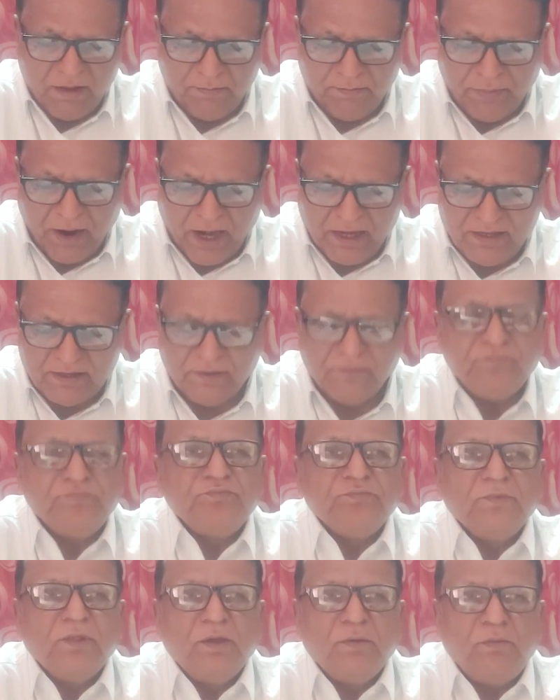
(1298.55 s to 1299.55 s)
But
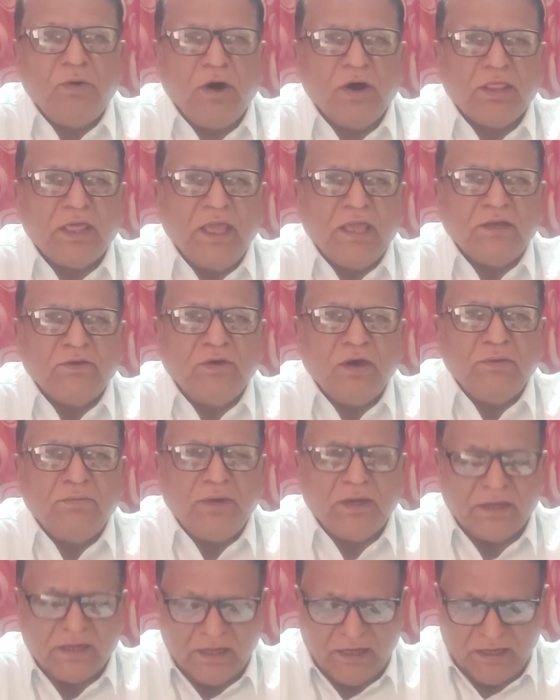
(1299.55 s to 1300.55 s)
for
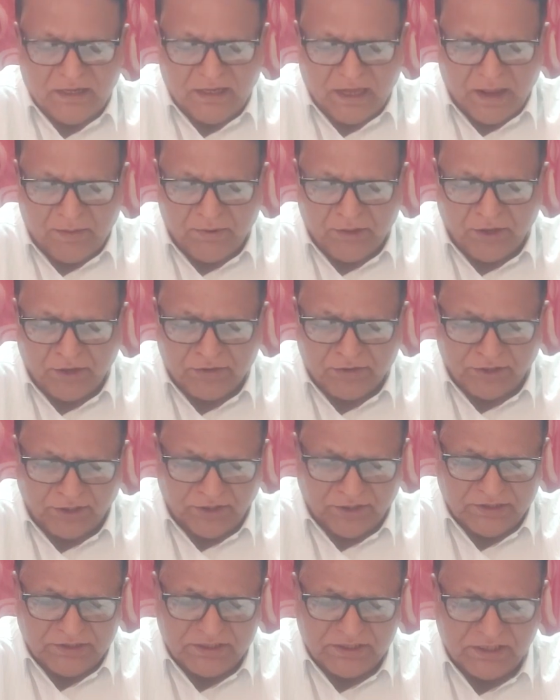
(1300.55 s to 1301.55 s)
environmental
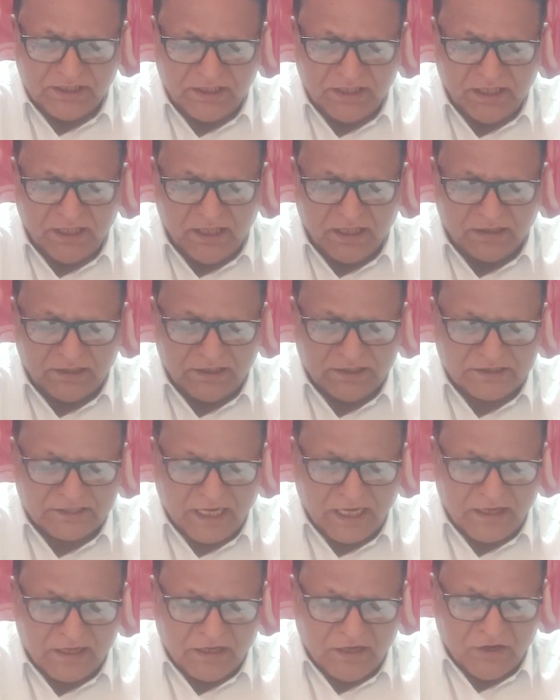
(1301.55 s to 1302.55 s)
laboratories, the
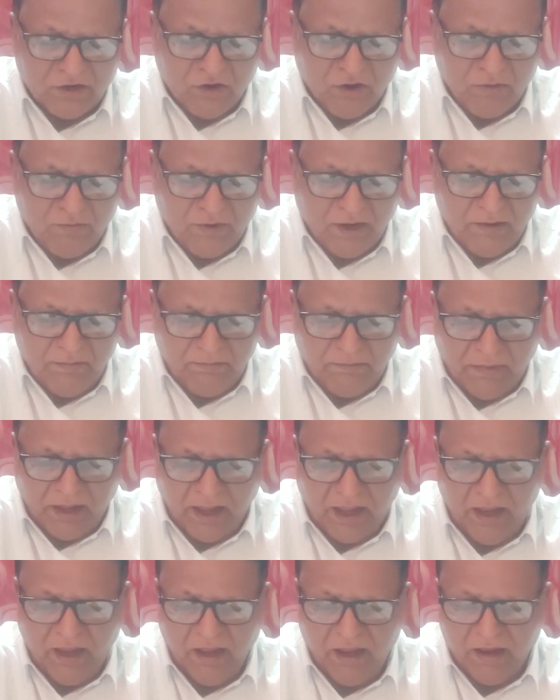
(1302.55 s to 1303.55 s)
central government
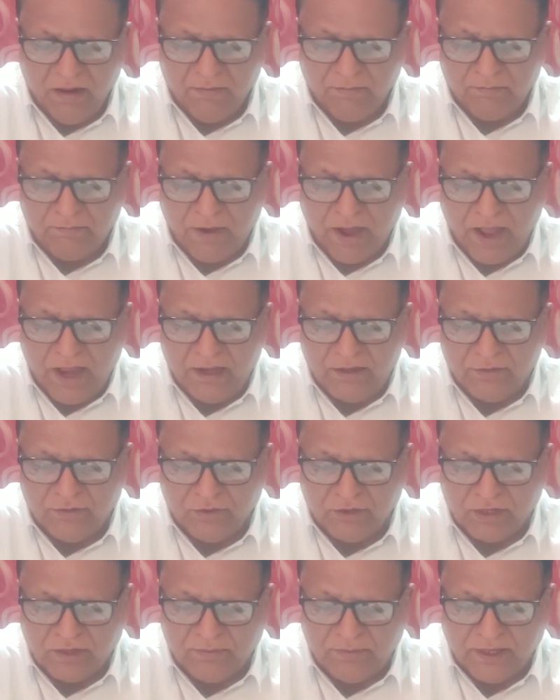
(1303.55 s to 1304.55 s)
may, by
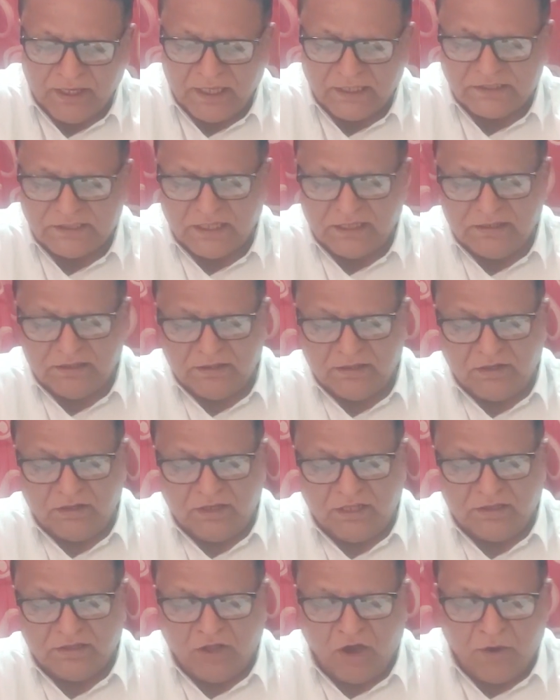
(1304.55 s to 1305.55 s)
notification
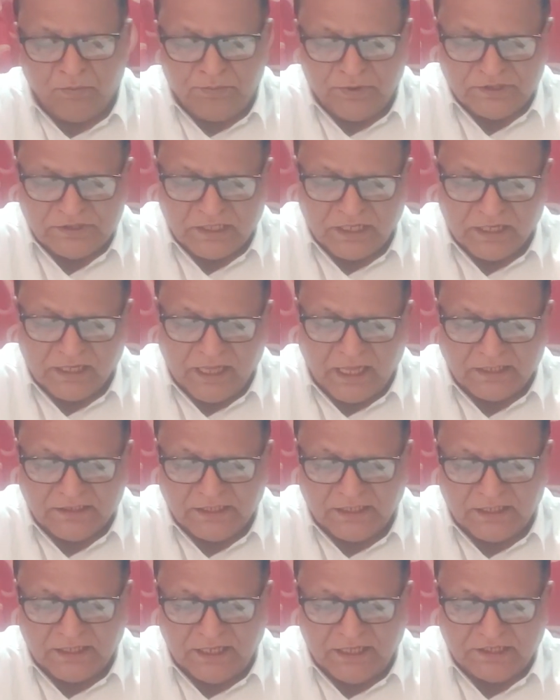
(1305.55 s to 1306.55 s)
in the official
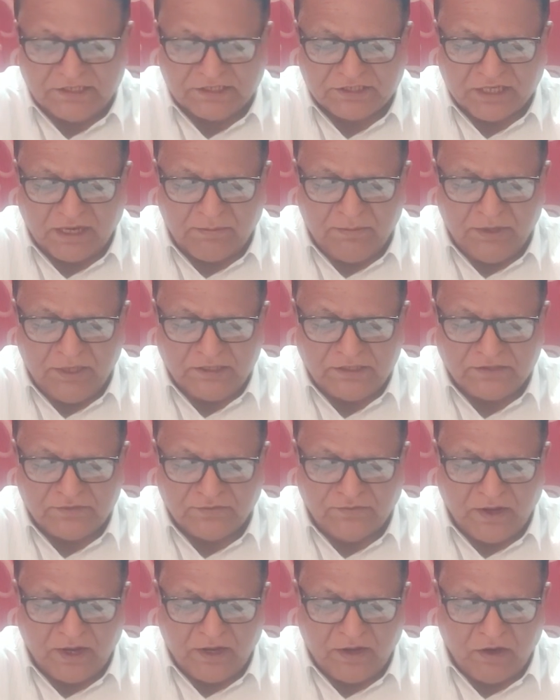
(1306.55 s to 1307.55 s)
gazette, establish
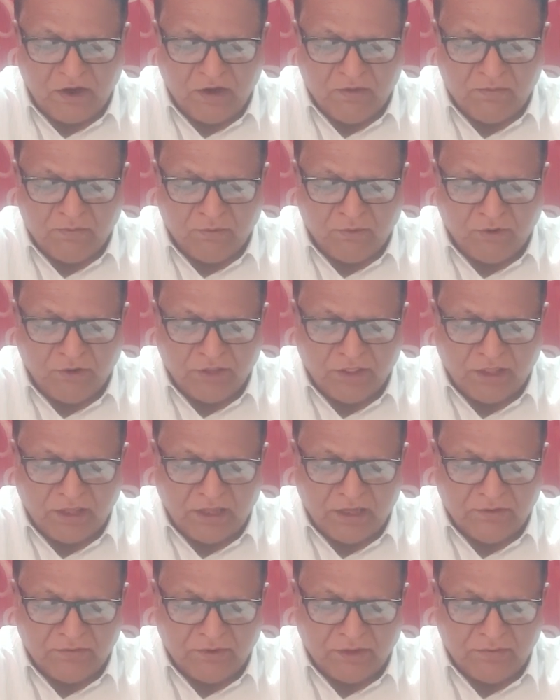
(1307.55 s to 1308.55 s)
one or more
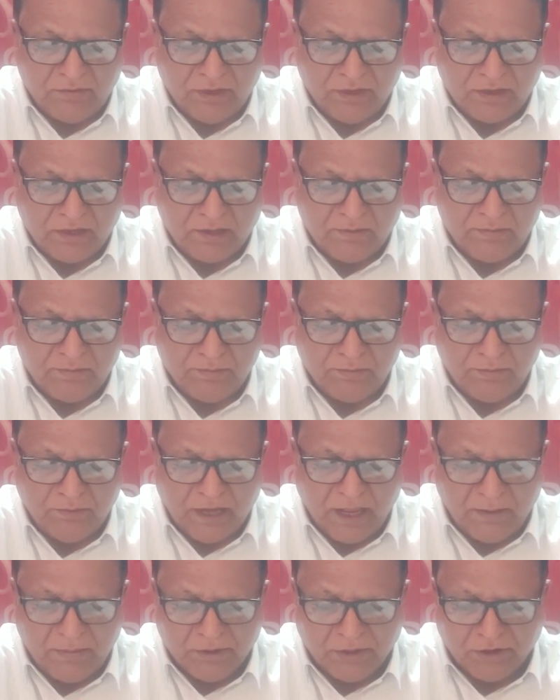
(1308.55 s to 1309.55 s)
environmental
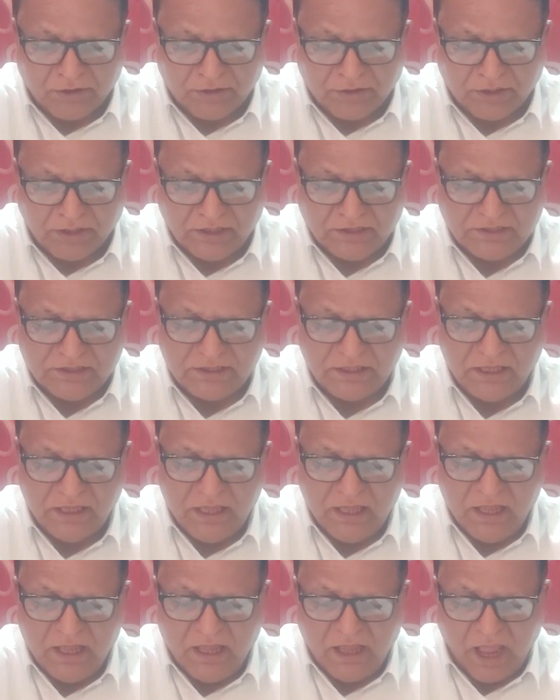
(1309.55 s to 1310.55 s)
laboratories,
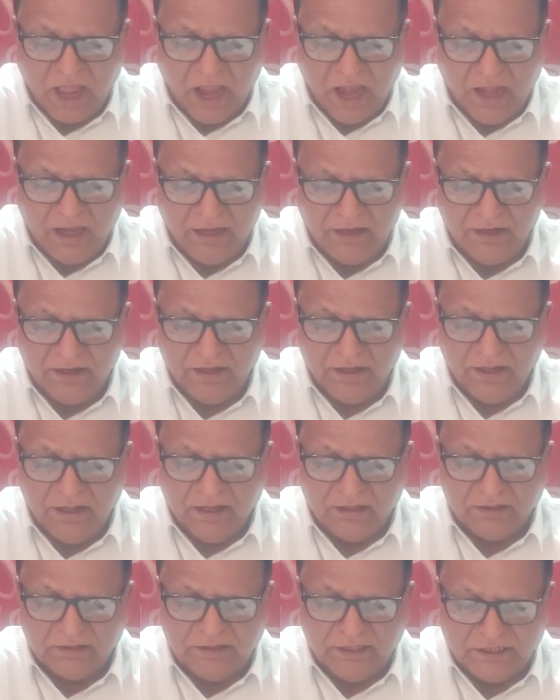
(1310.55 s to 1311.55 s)
and
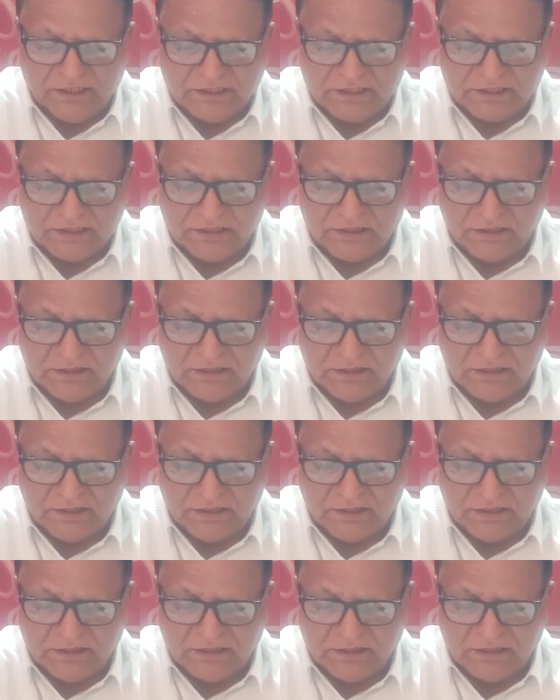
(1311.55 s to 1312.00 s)
this